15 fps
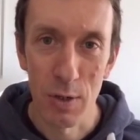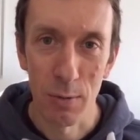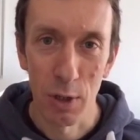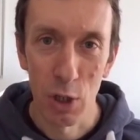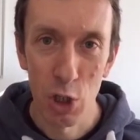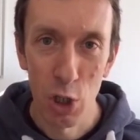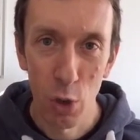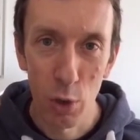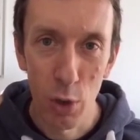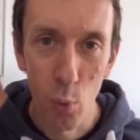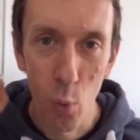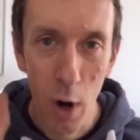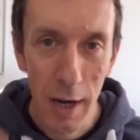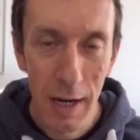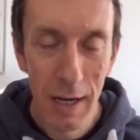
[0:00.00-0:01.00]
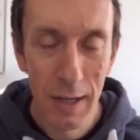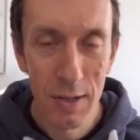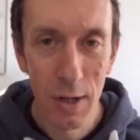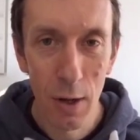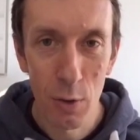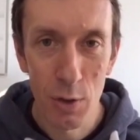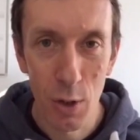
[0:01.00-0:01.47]
I'm gonna show you where you need to
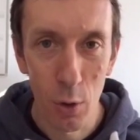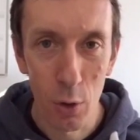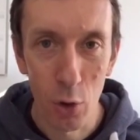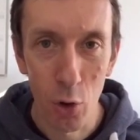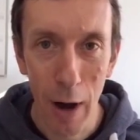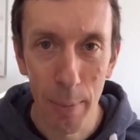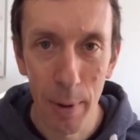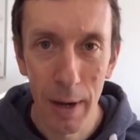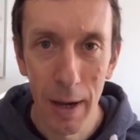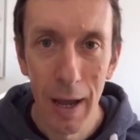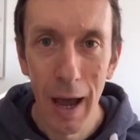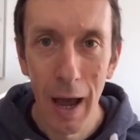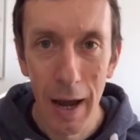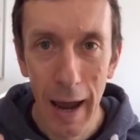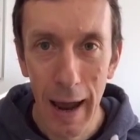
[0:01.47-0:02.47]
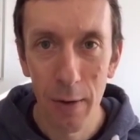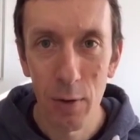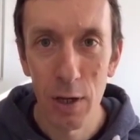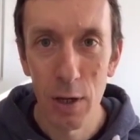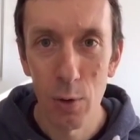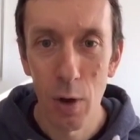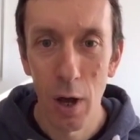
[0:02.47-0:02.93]
go and grab it, and how
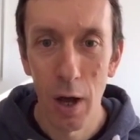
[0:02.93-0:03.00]
you